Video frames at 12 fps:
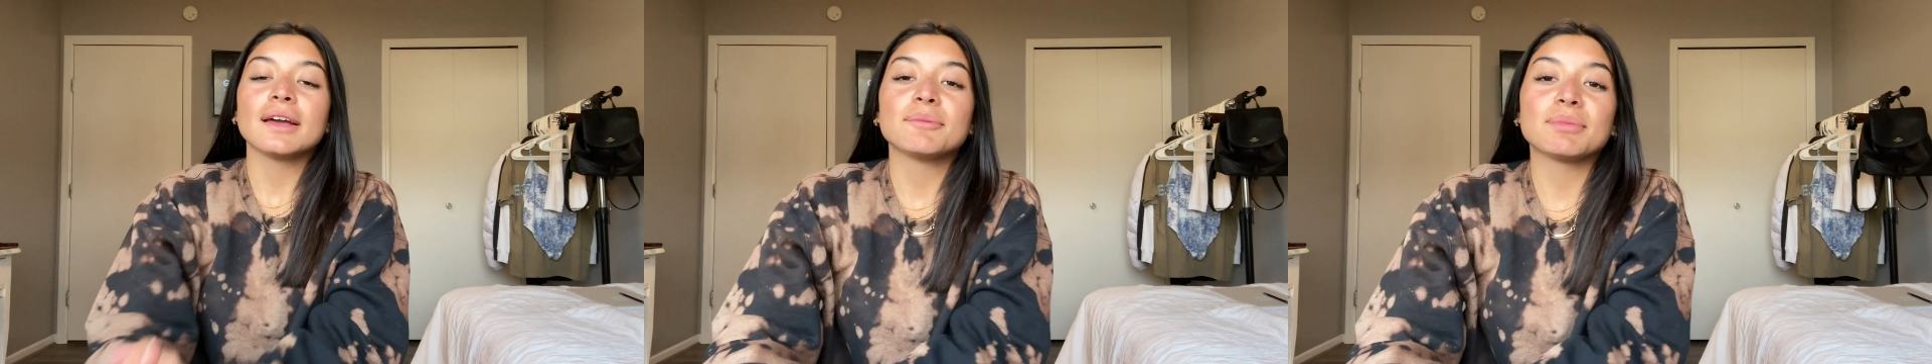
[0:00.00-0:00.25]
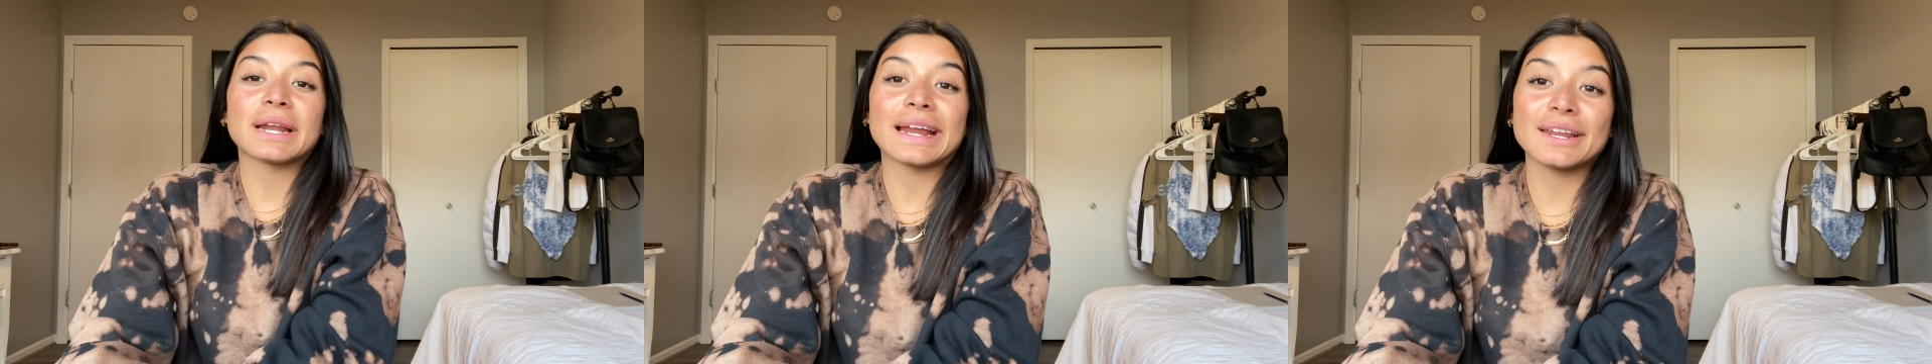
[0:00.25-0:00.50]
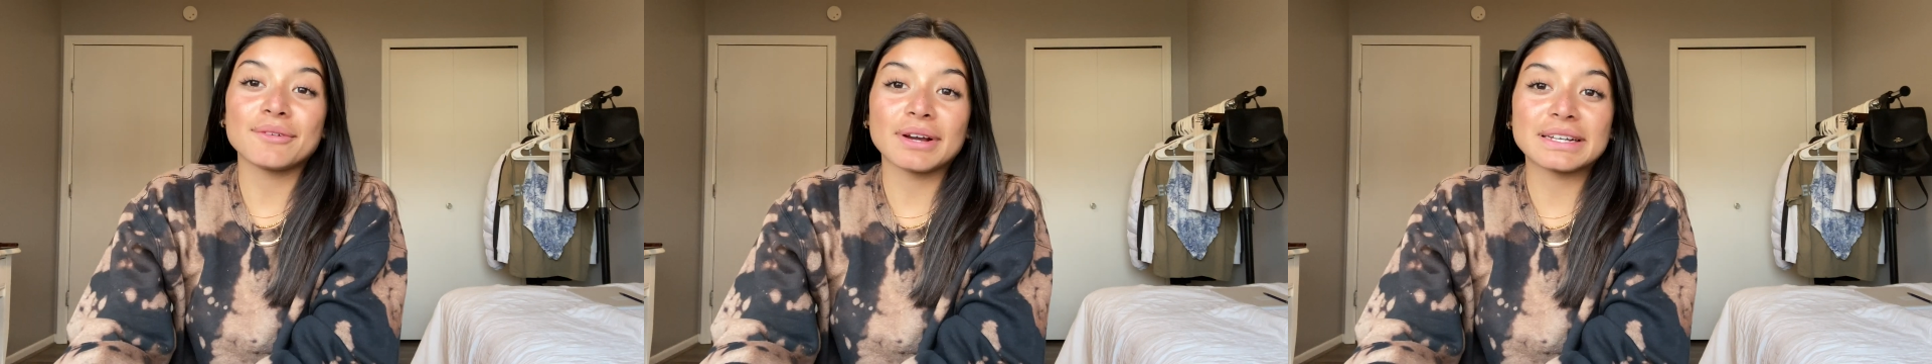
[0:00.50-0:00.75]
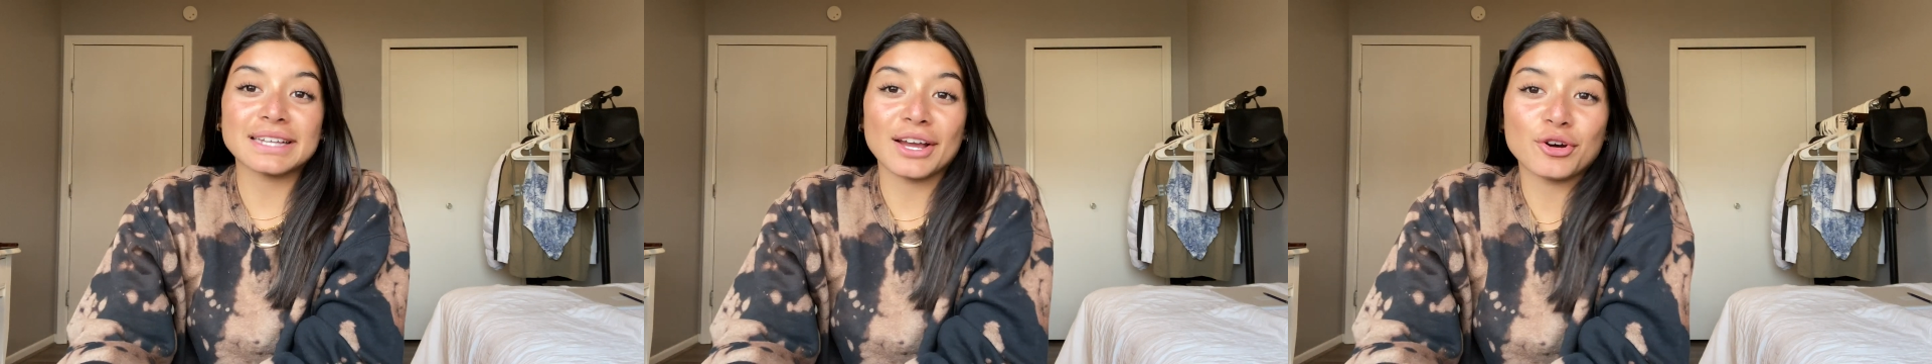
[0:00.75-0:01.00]
But
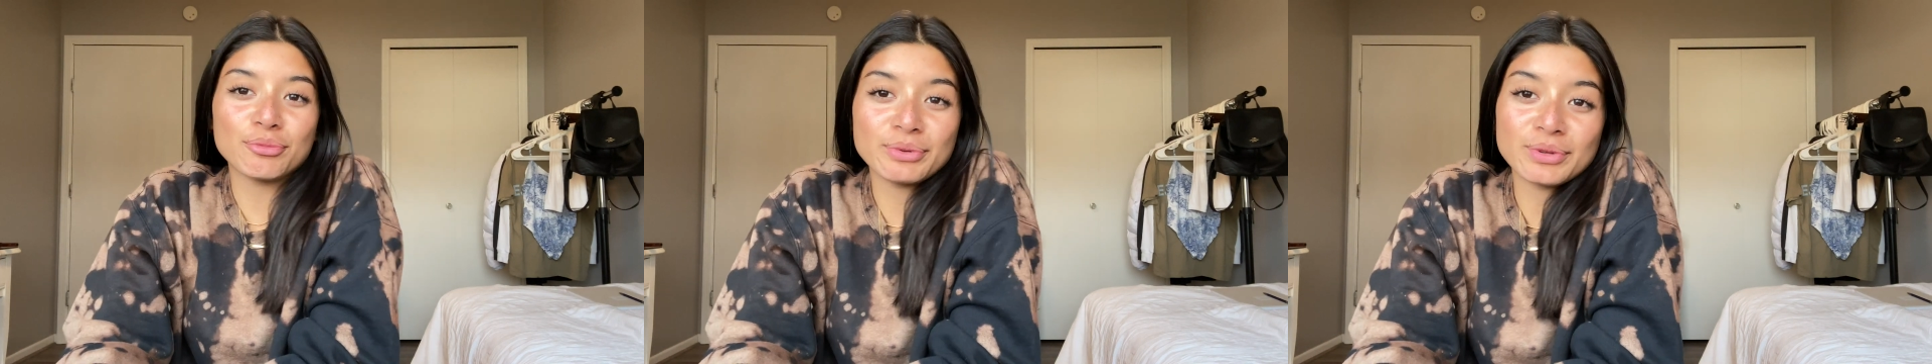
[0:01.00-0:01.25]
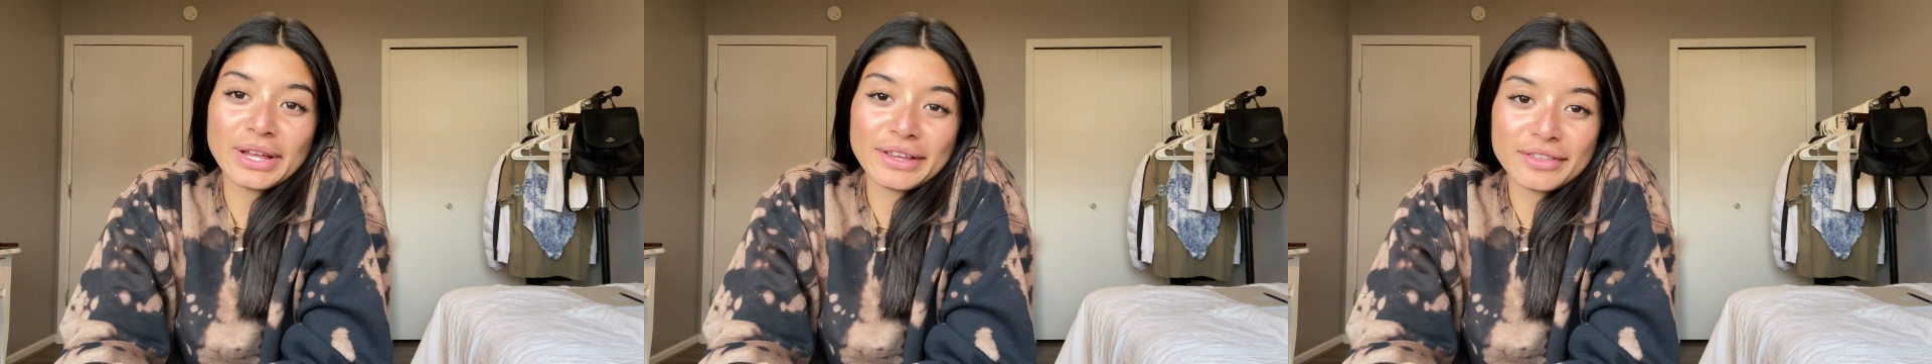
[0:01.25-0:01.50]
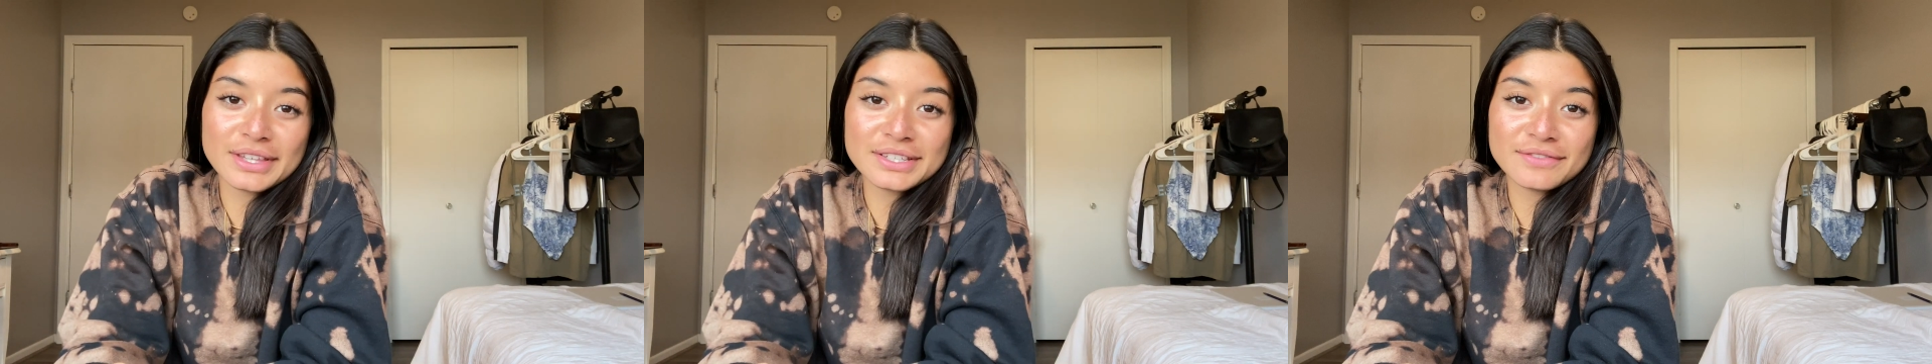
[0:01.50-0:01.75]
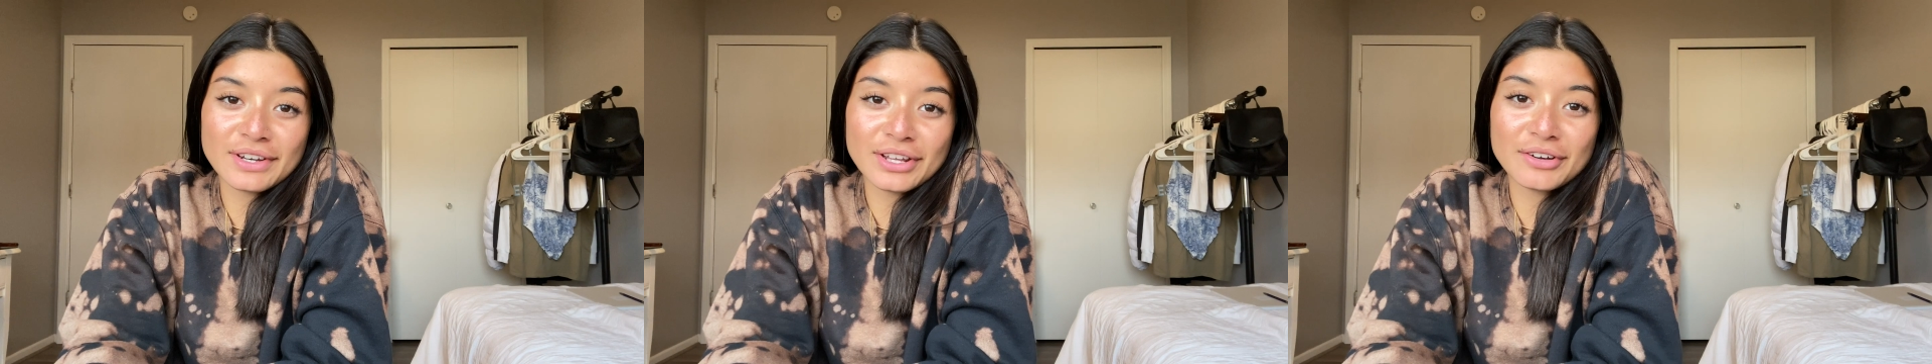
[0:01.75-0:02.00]
anyways, I hope you liked
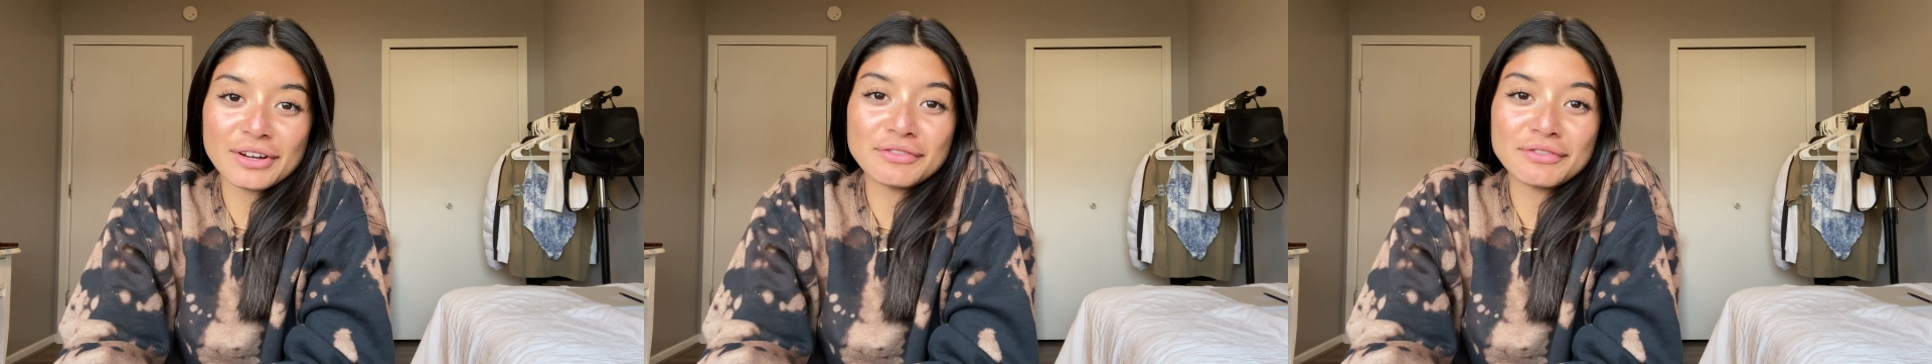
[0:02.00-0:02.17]
this video.